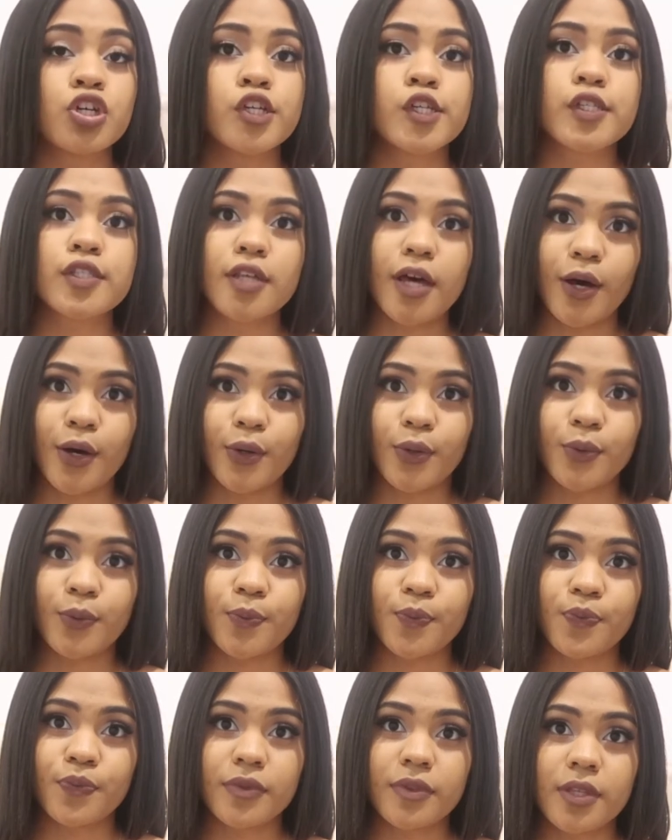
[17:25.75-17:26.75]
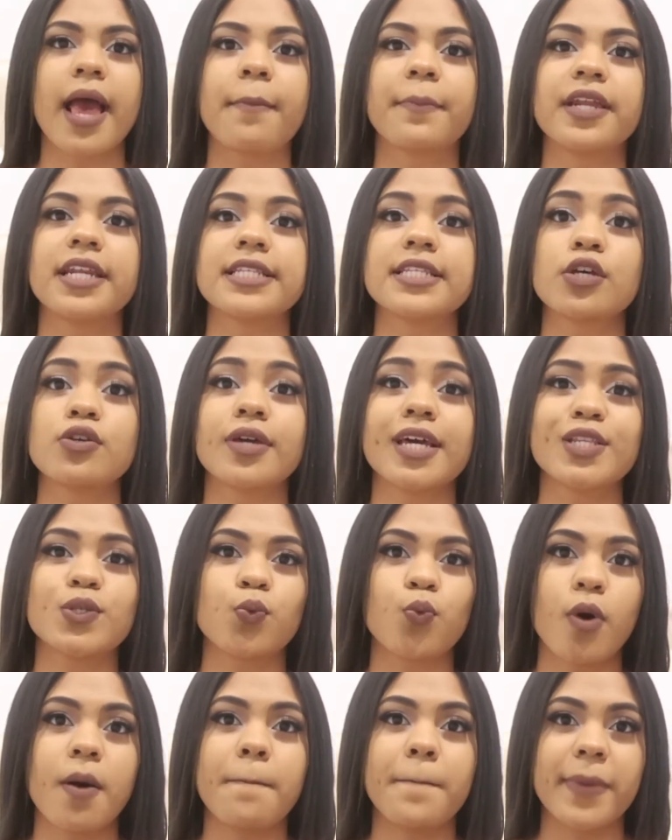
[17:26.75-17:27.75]
So I'm gonna tell you
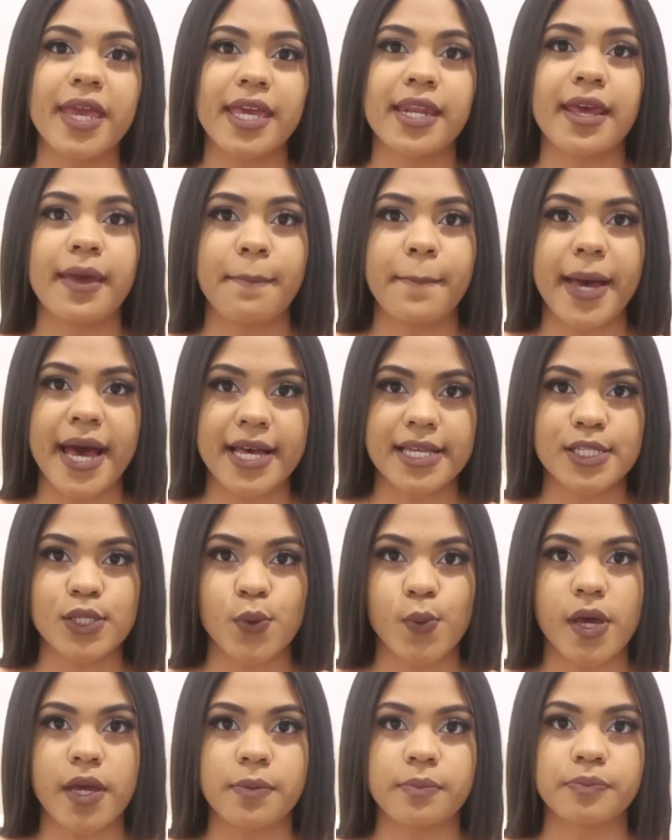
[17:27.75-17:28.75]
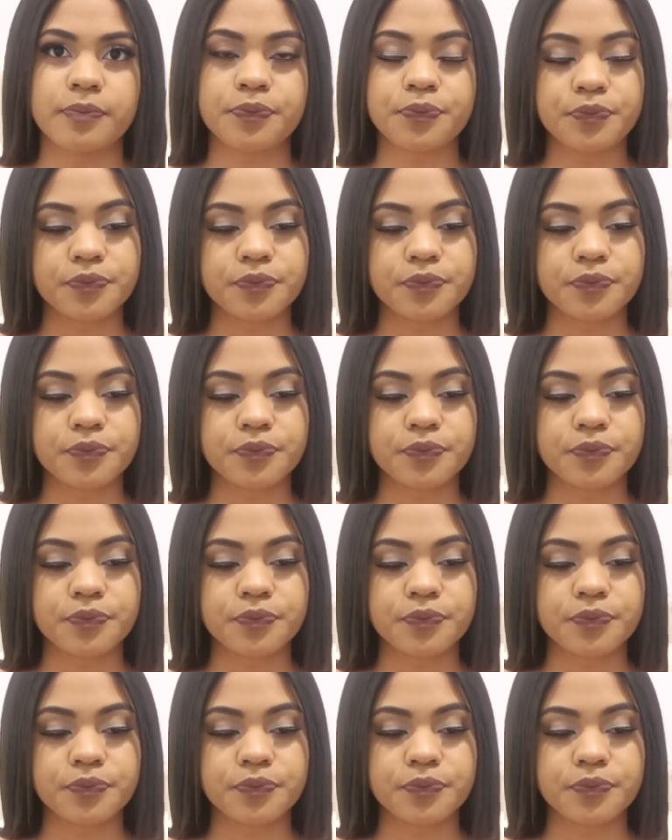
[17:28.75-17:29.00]
guys what made him pass away.